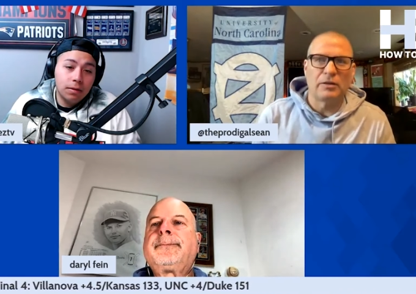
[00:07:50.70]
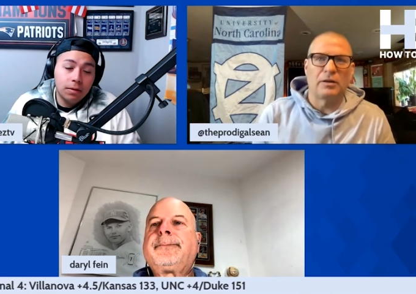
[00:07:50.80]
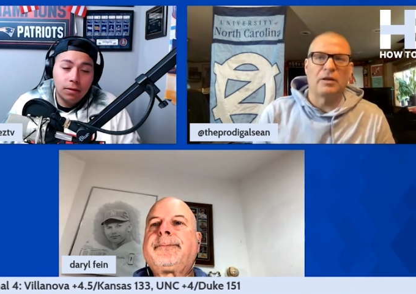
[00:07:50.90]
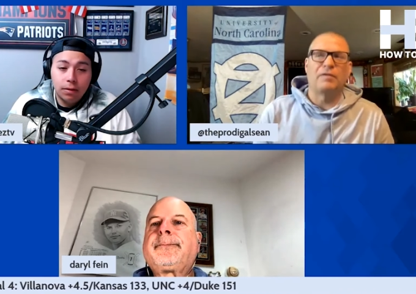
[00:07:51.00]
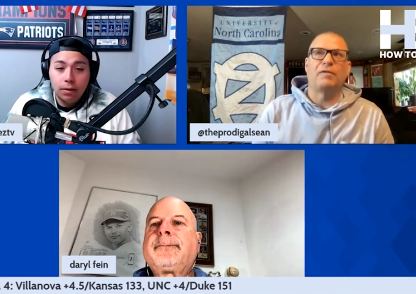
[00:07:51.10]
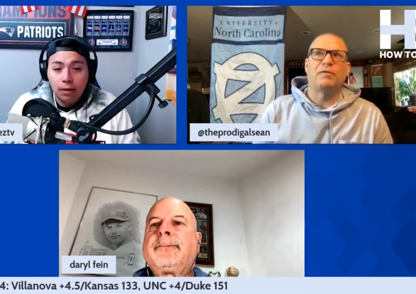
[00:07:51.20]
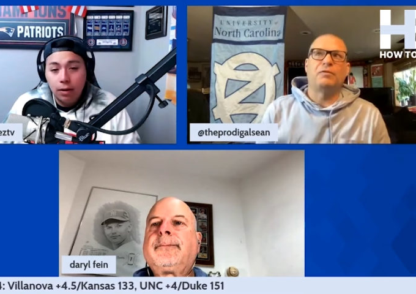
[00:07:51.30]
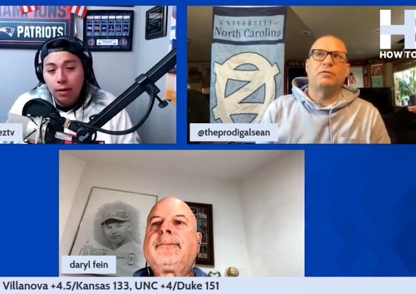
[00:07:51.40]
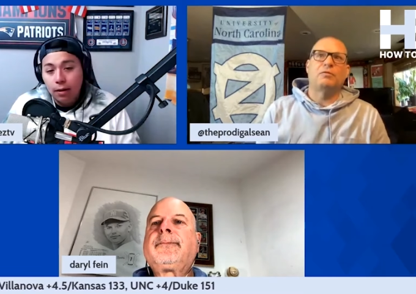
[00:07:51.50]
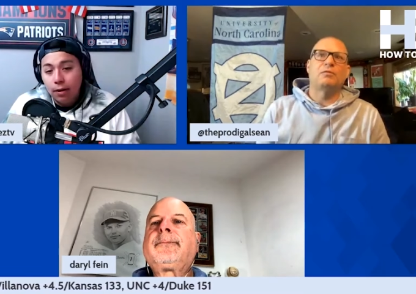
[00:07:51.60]
Speaker 1: if
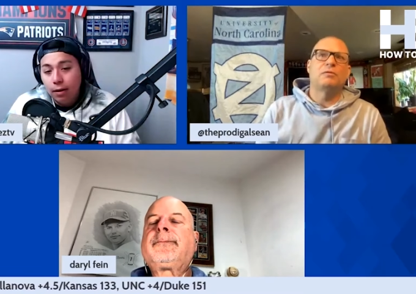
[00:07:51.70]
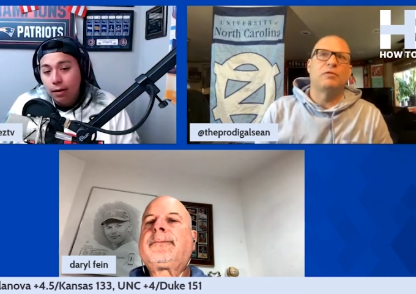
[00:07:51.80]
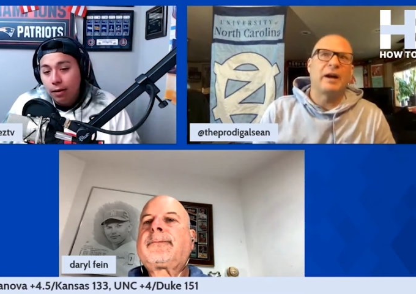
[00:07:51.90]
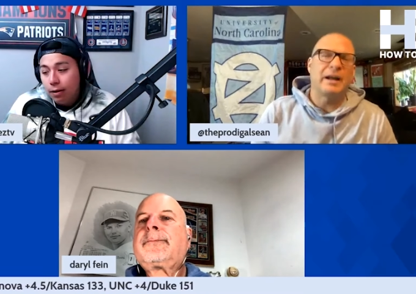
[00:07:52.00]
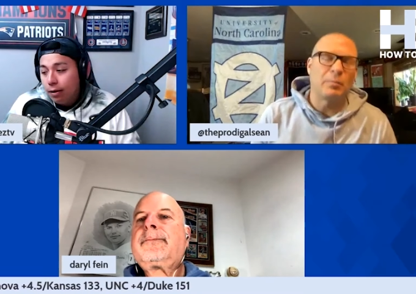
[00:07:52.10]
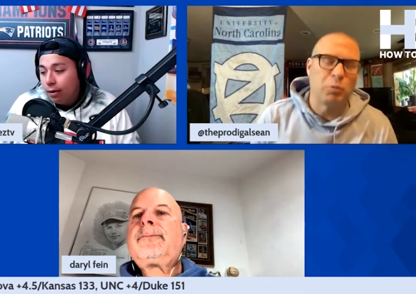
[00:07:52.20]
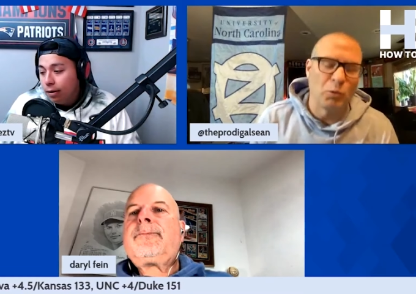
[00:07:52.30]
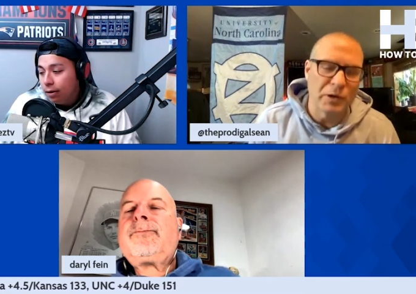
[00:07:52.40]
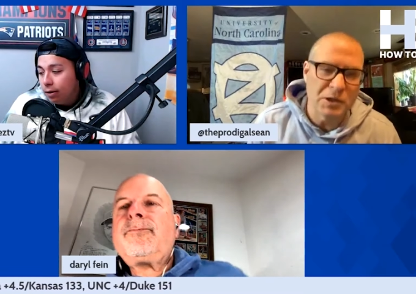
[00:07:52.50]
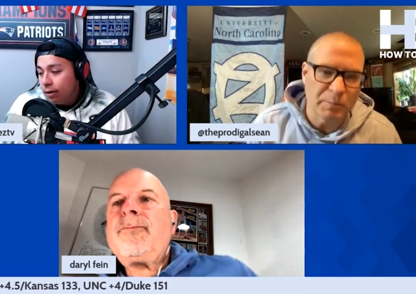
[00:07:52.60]
if I had a
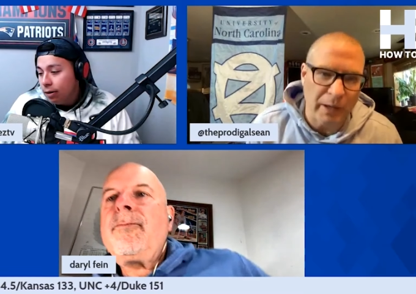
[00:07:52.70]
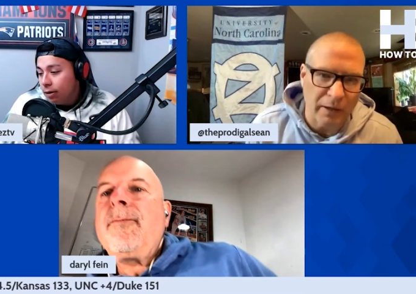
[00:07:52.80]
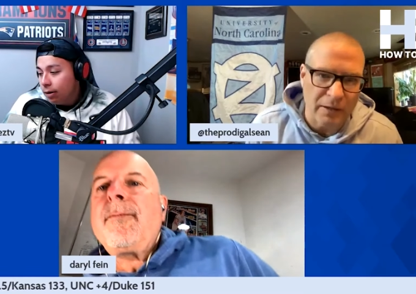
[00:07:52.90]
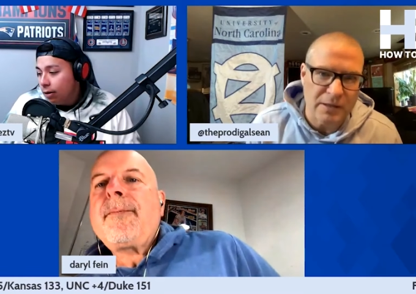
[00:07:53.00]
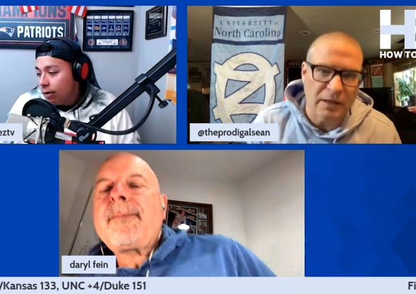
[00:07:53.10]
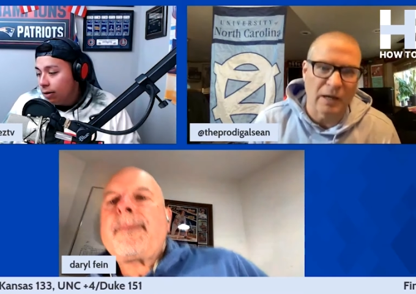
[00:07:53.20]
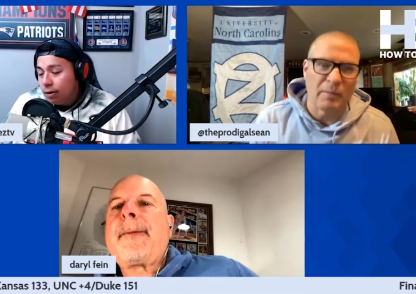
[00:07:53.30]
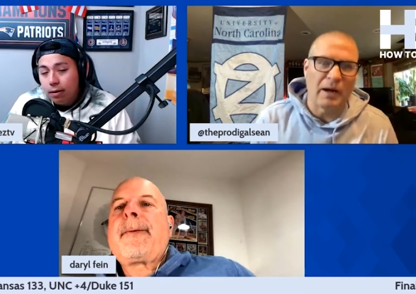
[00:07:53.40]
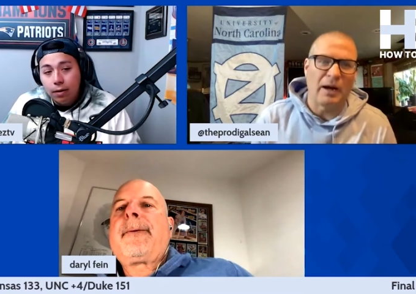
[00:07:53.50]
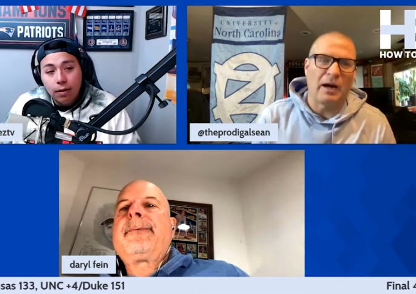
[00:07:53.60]
points bet in this game,
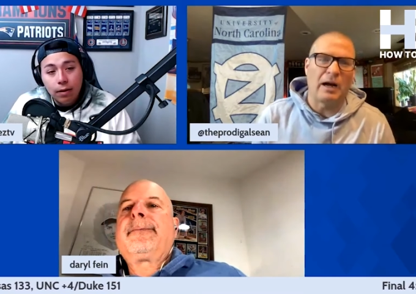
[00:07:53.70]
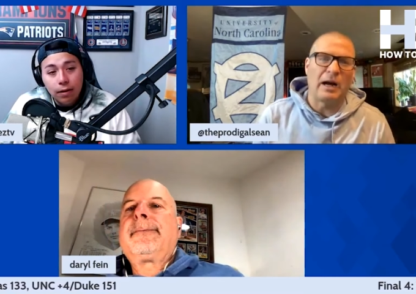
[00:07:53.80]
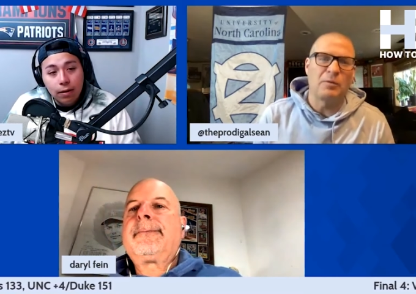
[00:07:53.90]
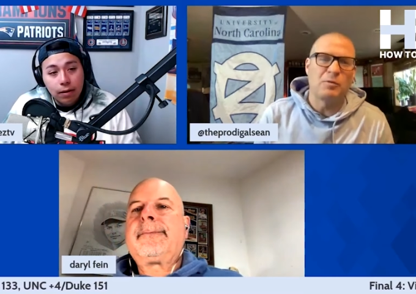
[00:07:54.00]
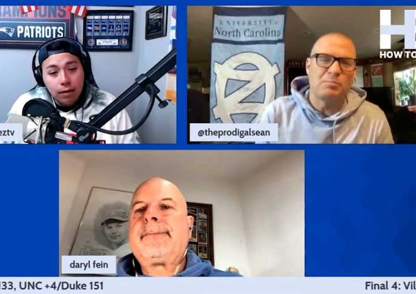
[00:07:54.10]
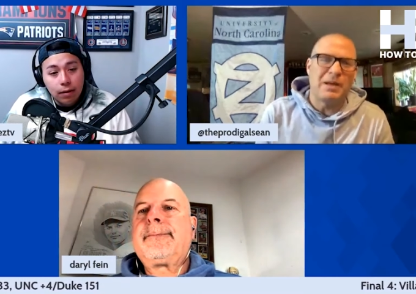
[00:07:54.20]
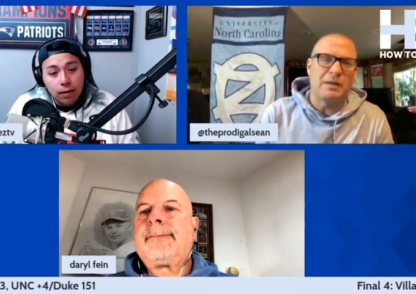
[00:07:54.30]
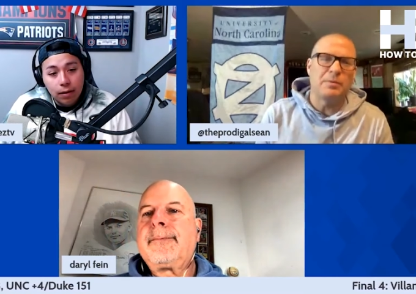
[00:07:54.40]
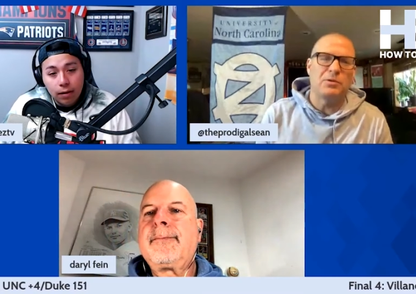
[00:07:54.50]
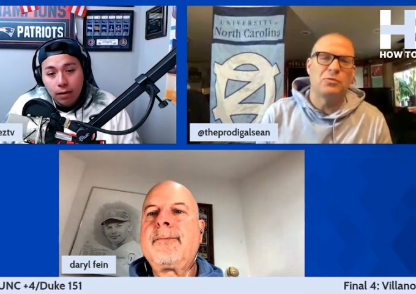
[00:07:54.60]
I I would
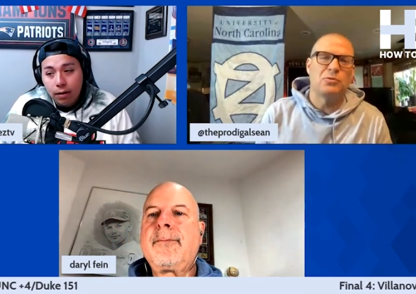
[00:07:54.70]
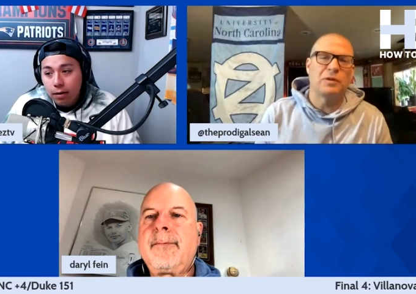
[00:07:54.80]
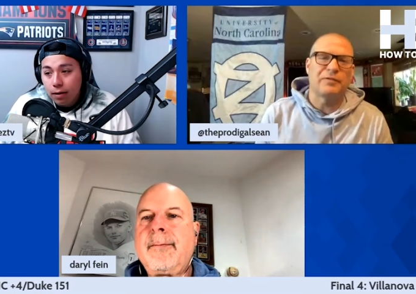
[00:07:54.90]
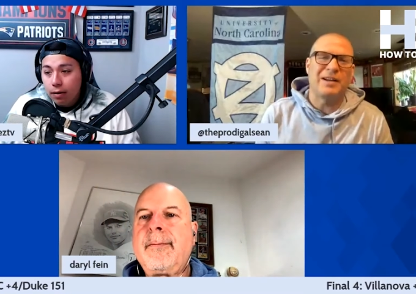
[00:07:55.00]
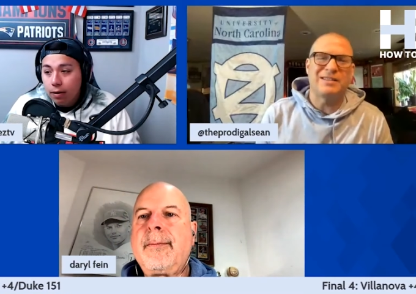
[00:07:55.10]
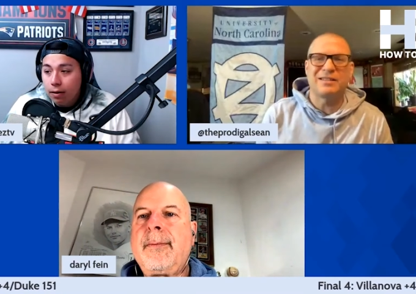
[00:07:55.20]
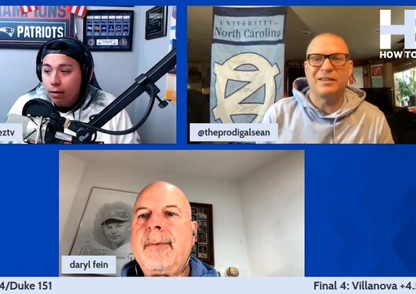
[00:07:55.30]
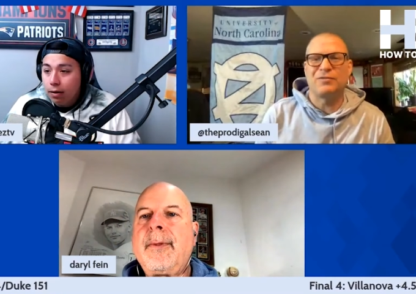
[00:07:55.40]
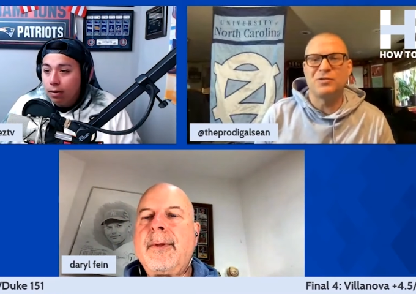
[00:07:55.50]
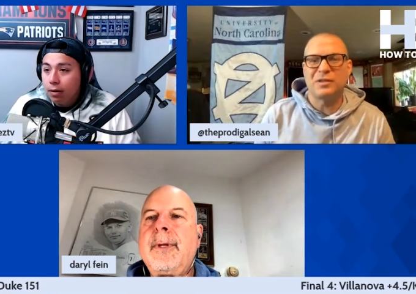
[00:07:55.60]
maybe use if I
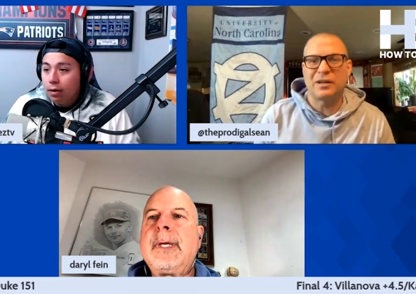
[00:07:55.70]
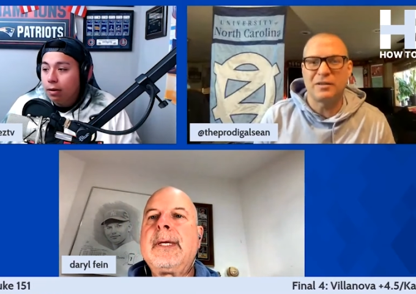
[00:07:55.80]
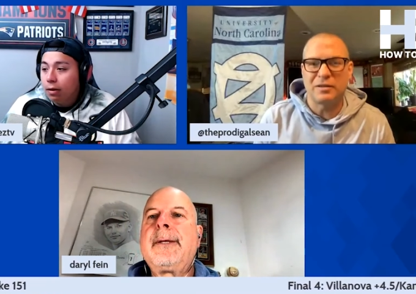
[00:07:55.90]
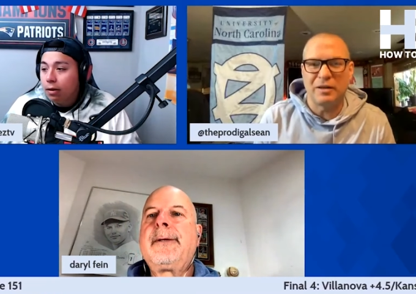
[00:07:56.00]
if you said